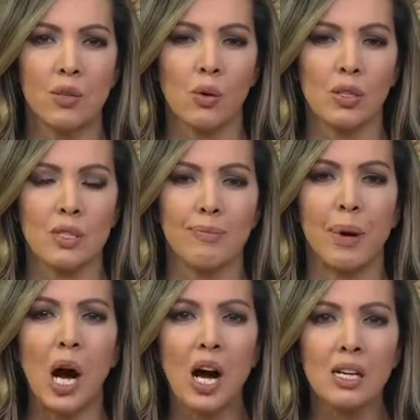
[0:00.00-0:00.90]
towards a
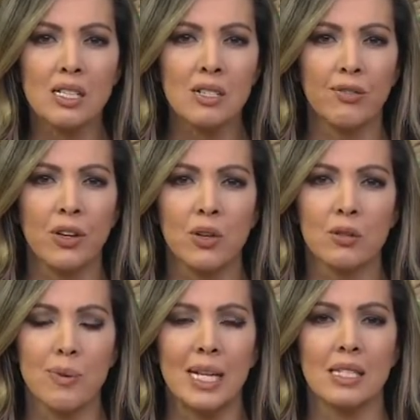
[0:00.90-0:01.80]
box for those
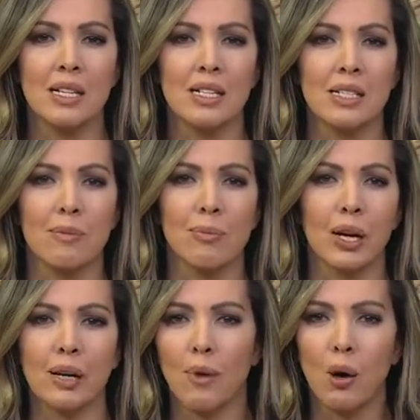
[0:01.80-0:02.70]
pizzas and bring
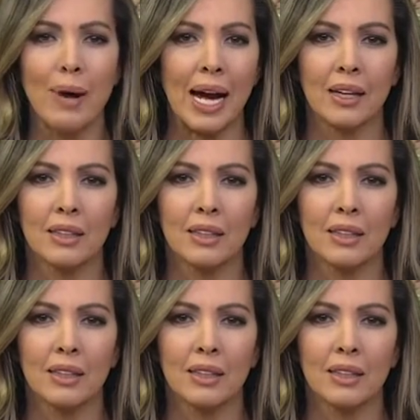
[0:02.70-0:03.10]
them all back.